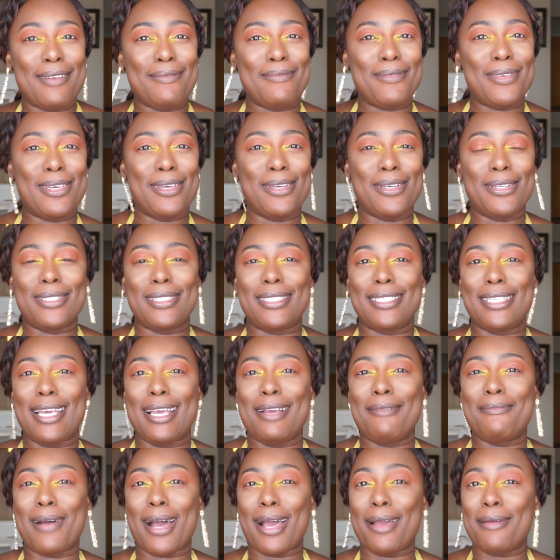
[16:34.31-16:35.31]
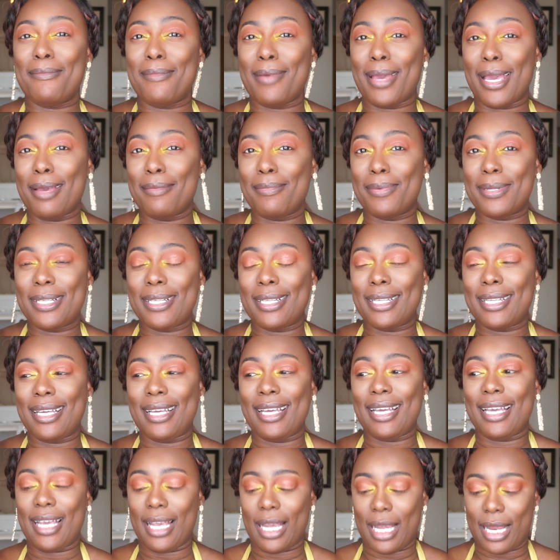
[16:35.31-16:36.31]
am using my
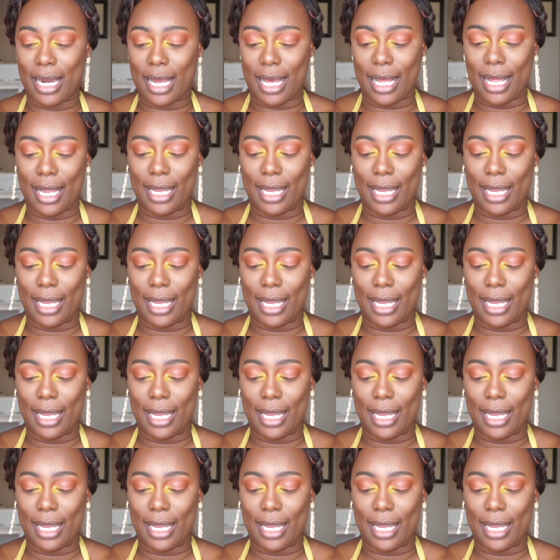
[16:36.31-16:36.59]
Maybelline